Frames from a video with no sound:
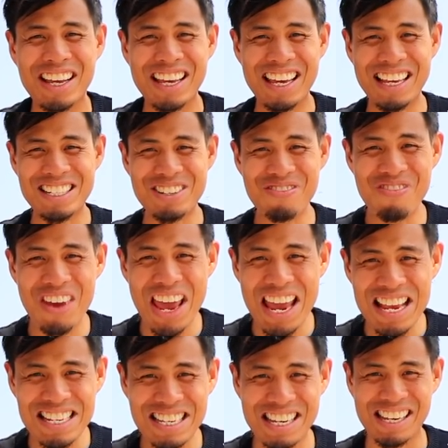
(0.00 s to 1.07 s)
It's
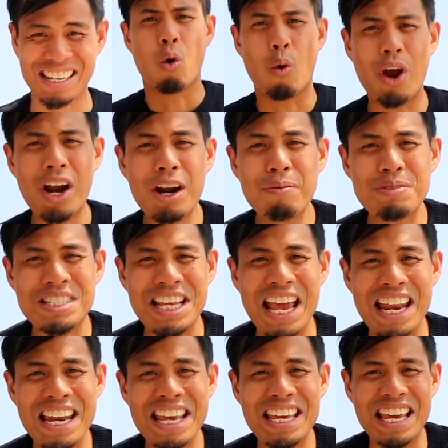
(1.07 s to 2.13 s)
amazing! Where I'm
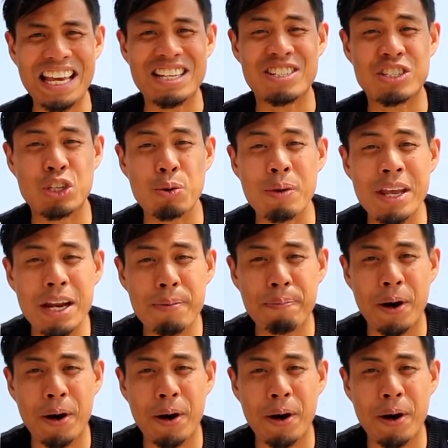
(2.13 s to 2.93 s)
standing is Sumida